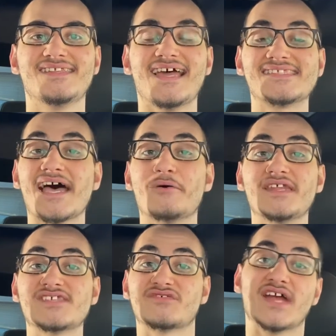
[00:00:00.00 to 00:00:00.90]
how it
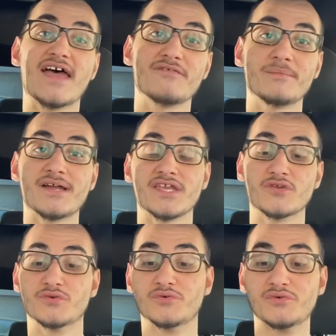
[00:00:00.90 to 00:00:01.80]
is for everybody
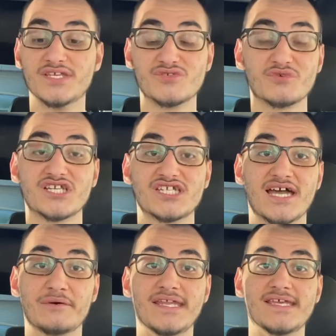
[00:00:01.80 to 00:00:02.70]
who is rich
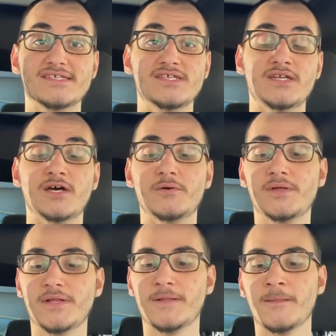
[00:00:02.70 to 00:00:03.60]
nowadays.
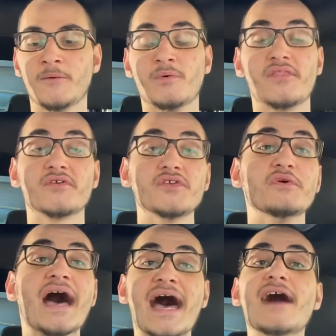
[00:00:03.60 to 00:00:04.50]
Whether you
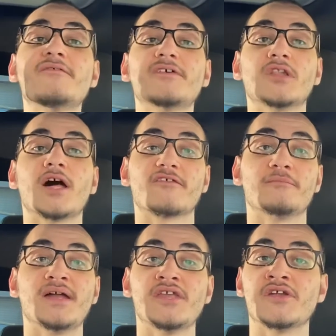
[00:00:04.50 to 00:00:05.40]
have a lot of
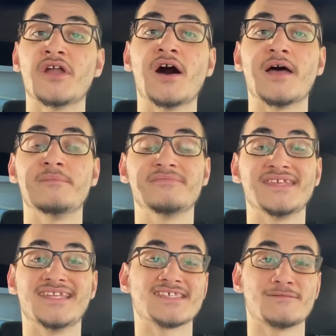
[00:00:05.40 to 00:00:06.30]
money or not,
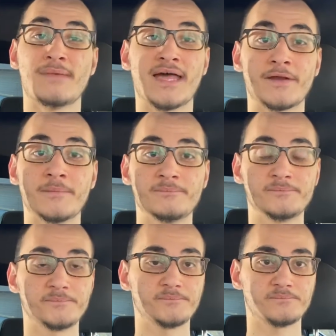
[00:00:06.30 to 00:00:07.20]
it doesn't matter.
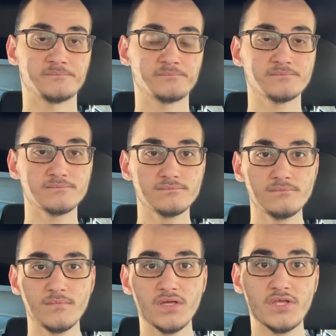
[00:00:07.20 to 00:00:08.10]

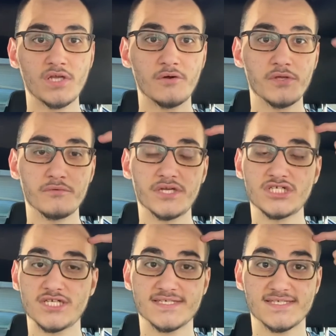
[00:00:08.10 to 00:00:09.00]
Your
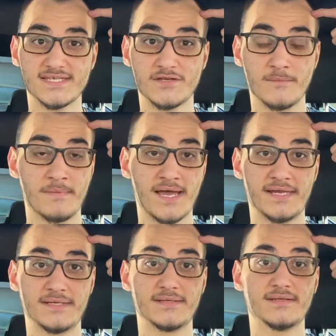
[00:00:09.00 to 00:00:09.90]
richness is in your
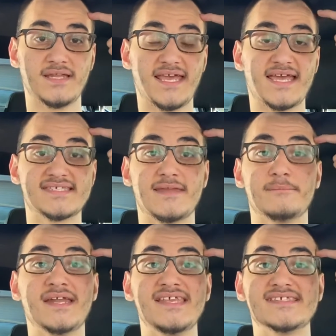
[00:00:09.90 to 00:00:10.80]
mind. Like I said,
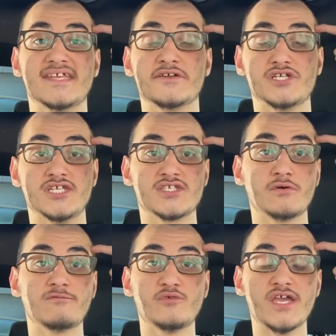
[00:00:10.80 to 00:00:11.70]
money is energy. So
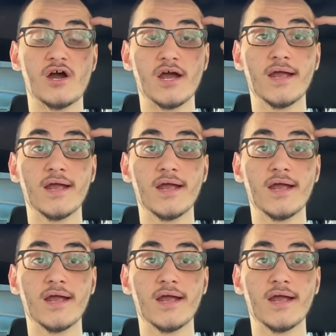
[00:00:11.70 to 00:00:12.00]
if we are